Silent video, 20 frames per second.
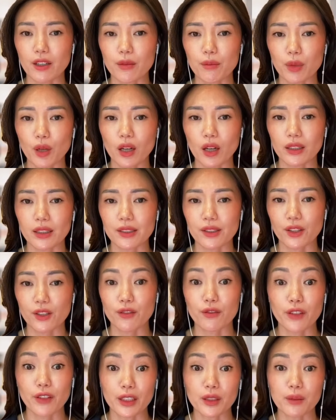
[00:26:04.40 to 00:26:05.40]
products are
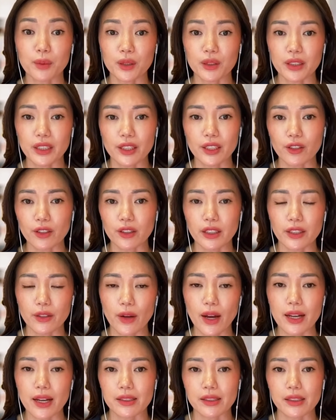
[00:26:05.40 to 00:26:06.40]
available here in the
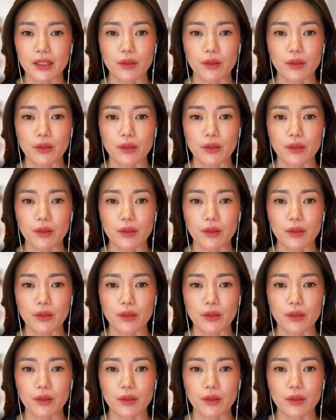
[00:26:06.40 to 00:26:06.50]
US.